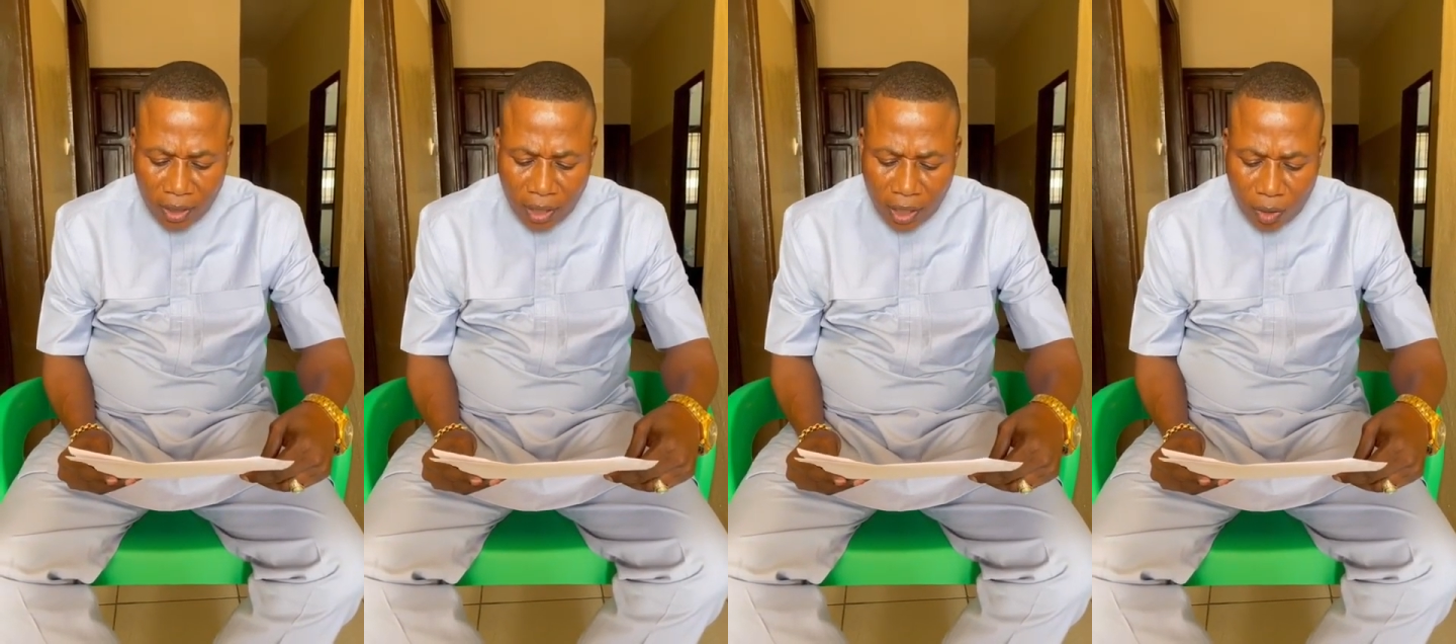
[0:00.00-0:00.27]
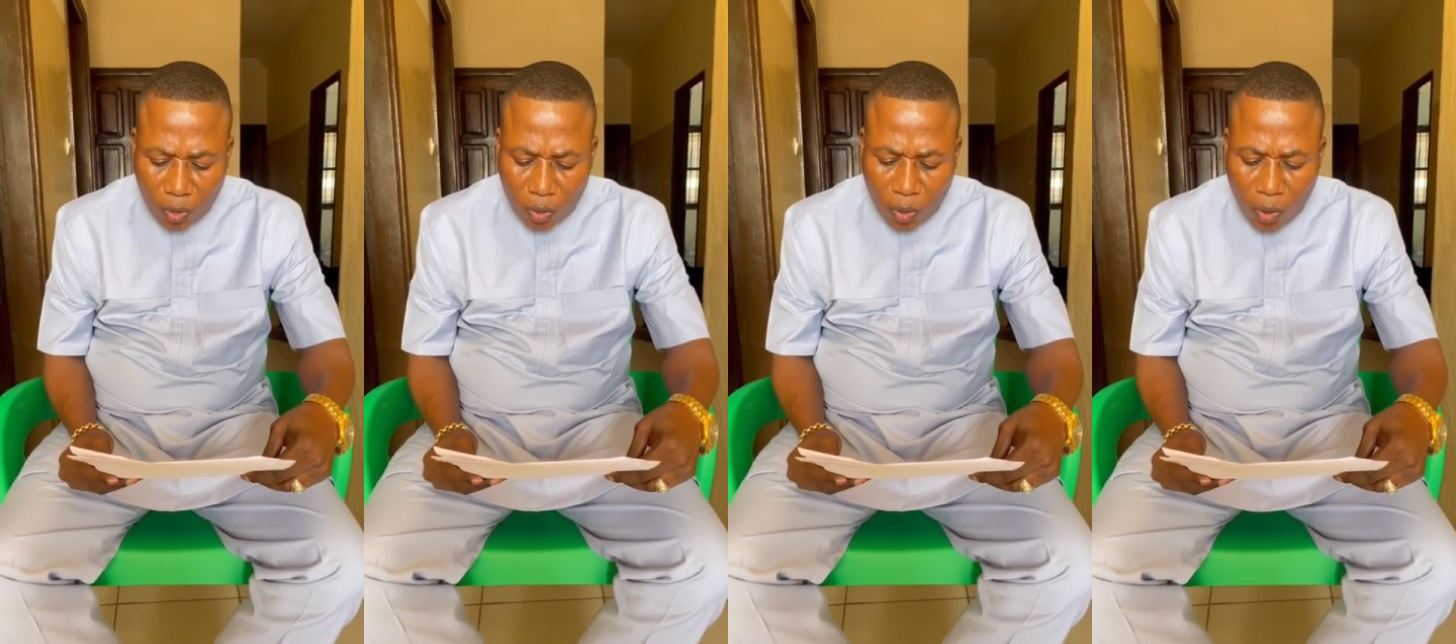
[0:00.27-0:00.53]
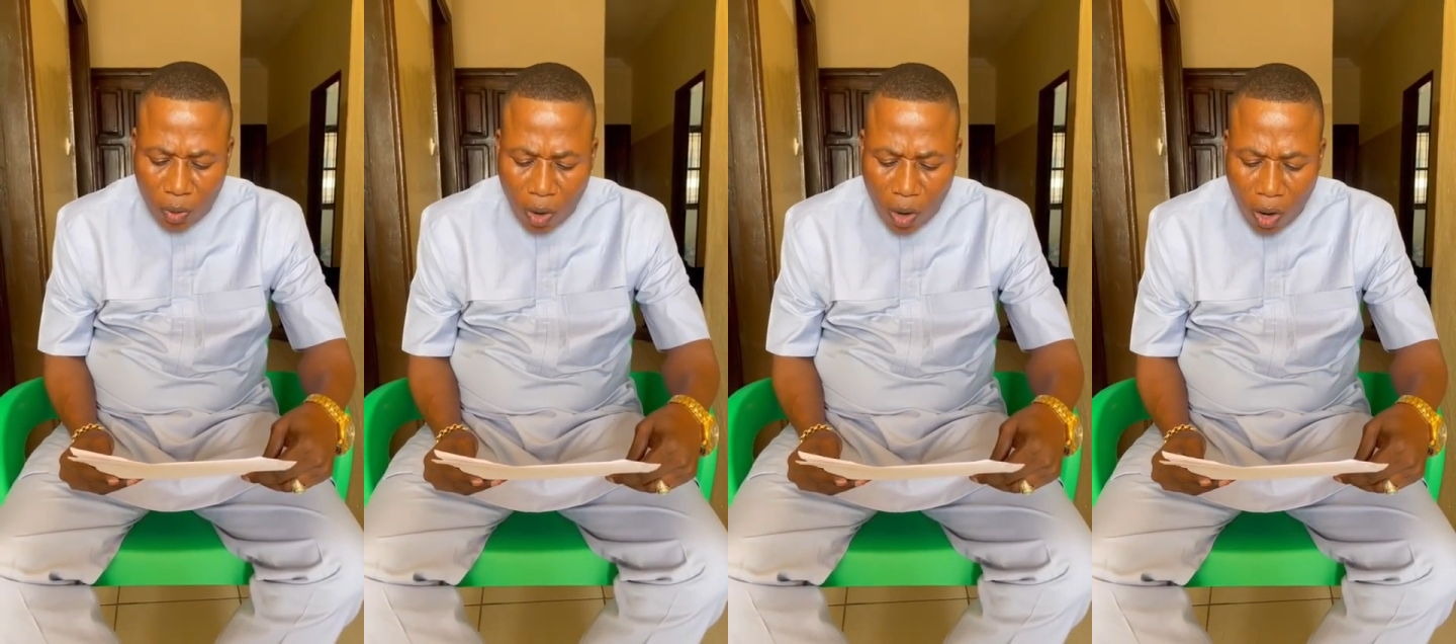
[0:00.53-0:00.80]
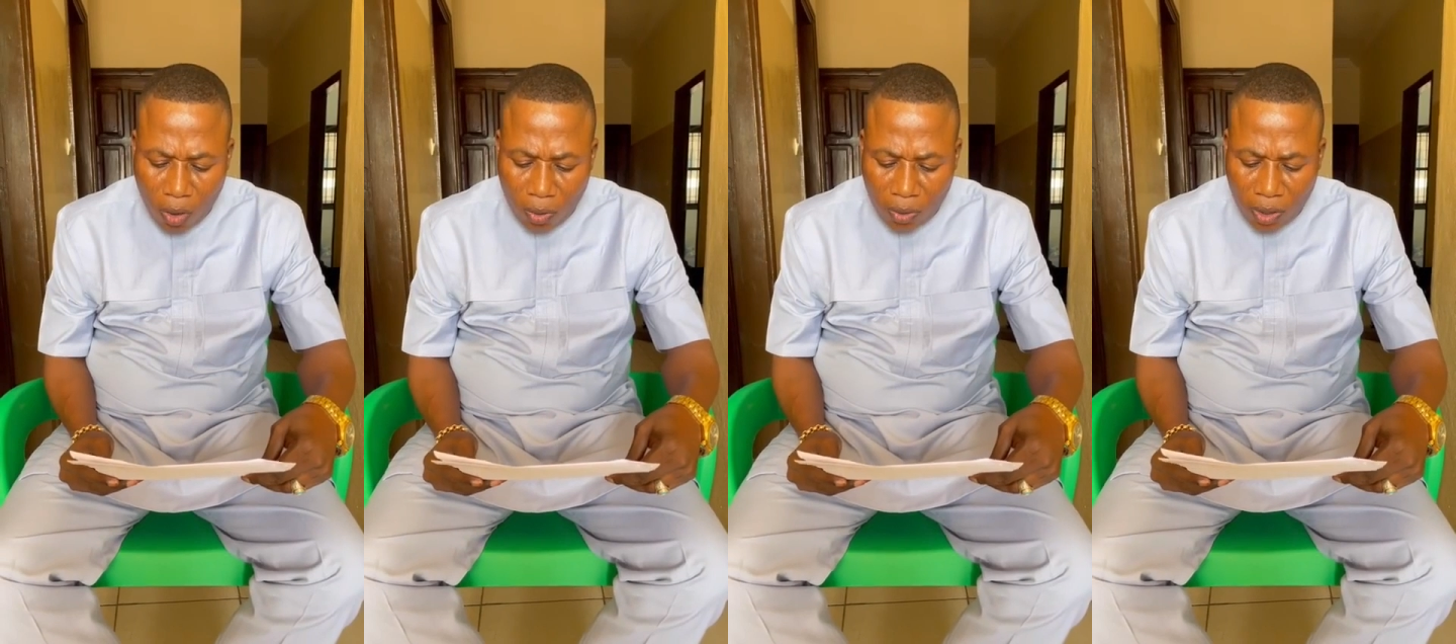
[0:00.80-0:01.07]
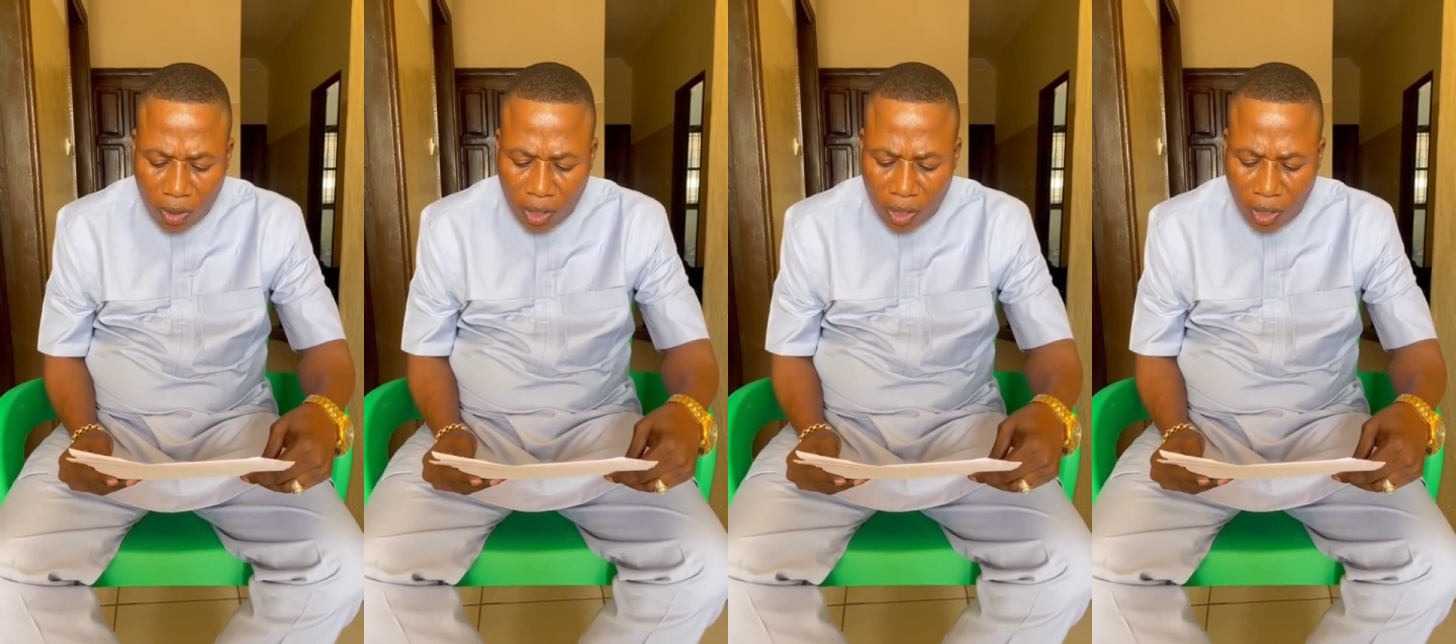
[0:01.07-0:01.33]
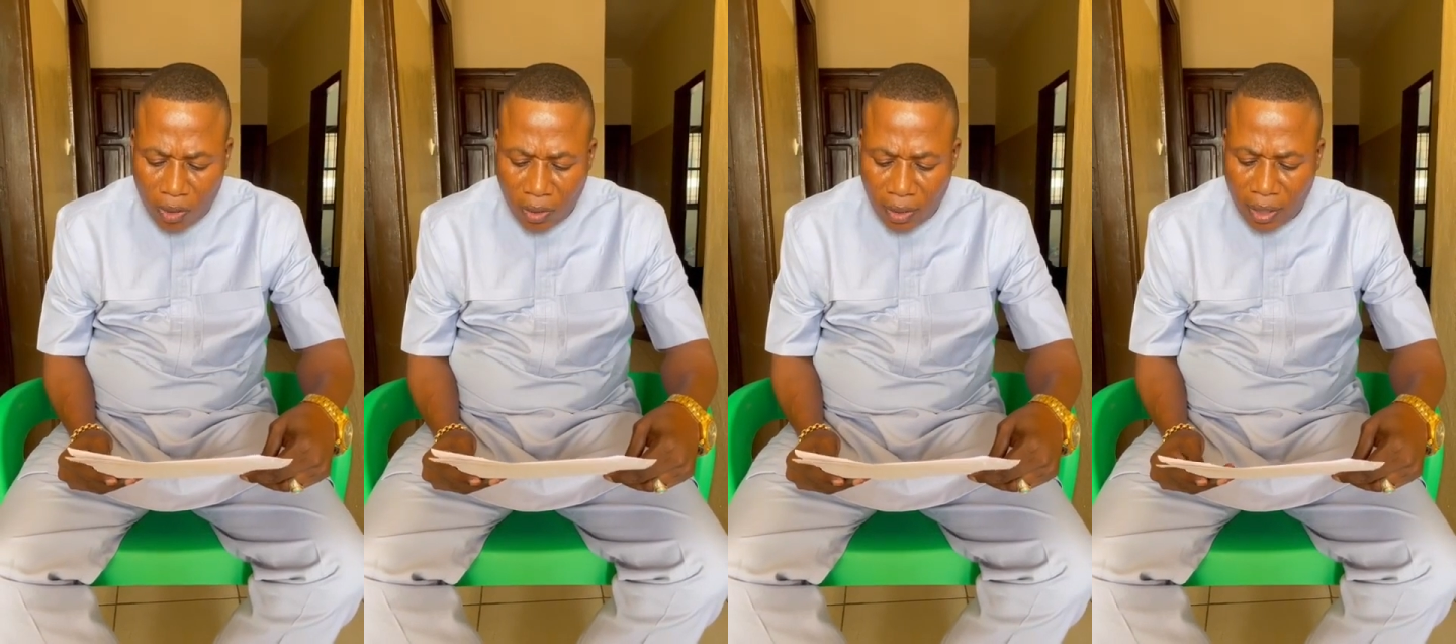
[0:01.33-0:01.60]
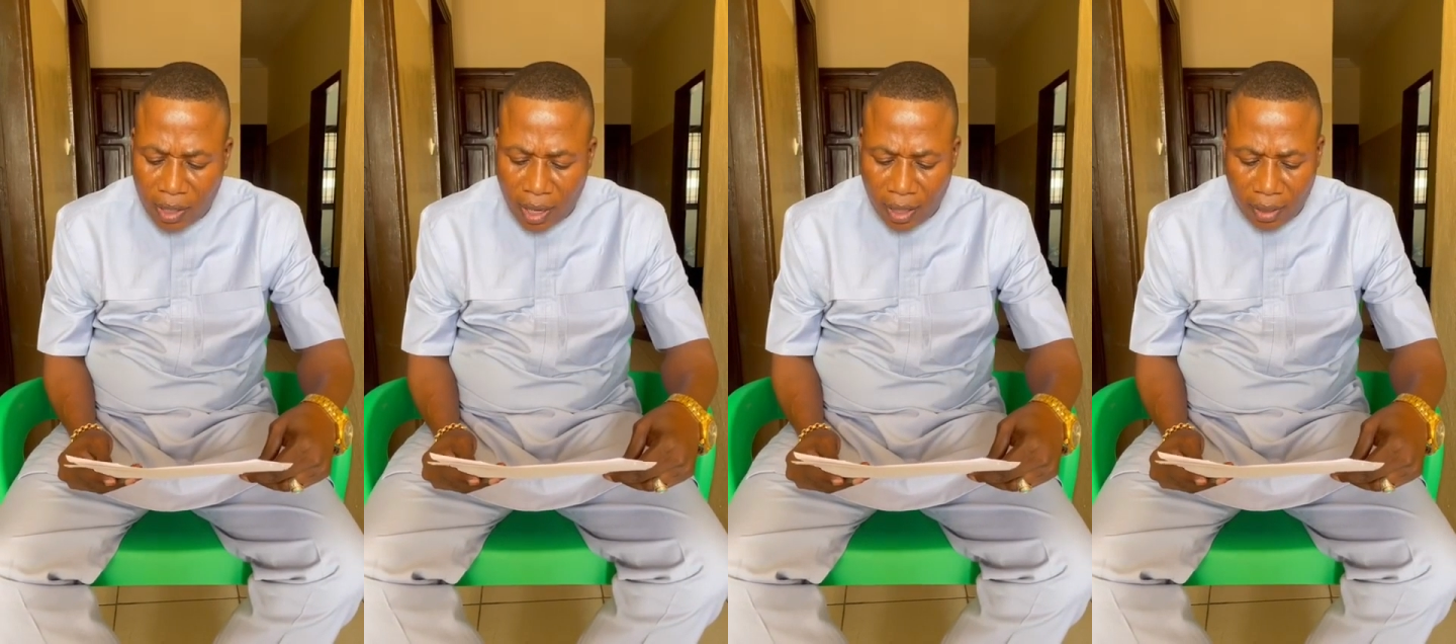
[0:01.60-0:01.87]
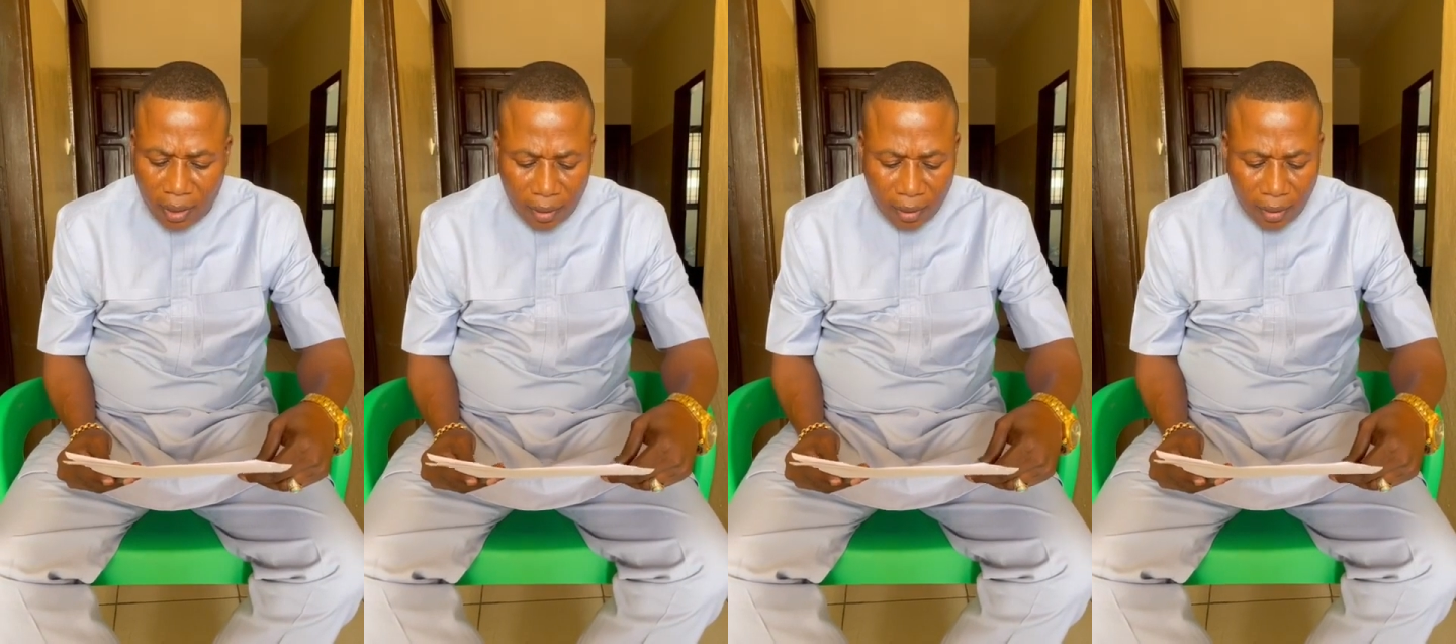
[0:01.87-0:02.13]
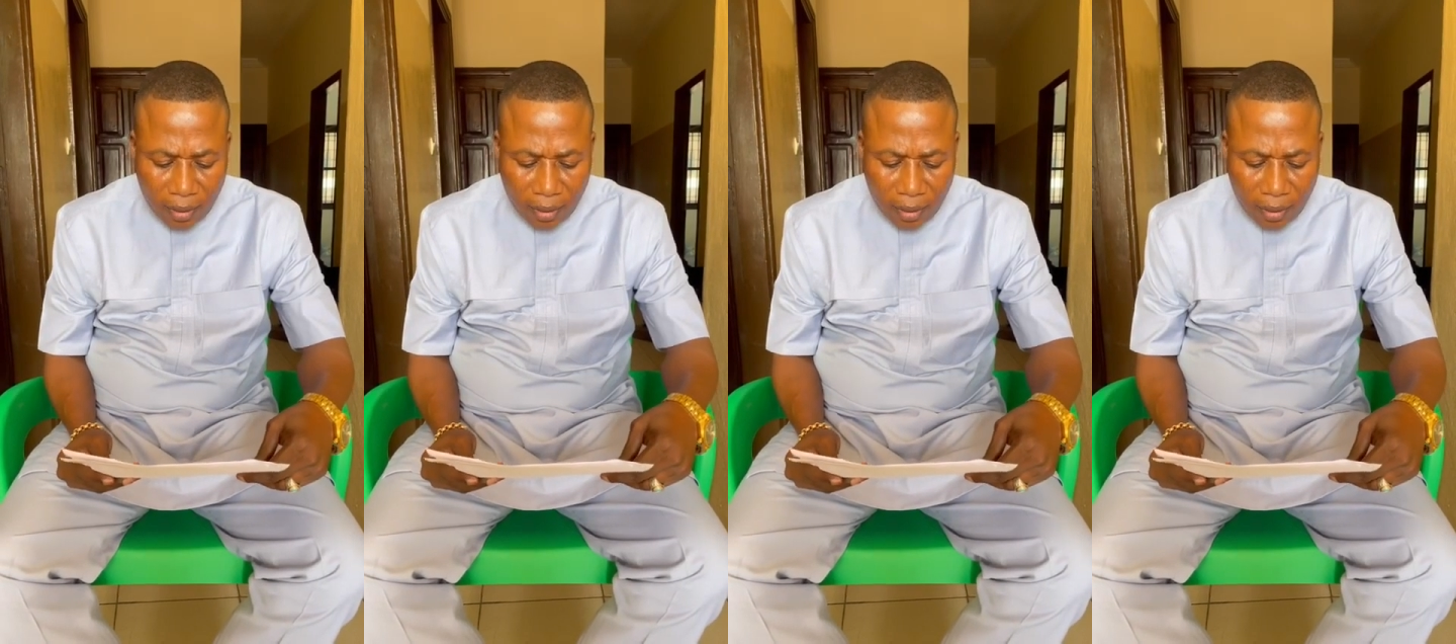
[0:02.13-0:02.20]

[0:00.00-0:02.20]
thank you to all religion leaders,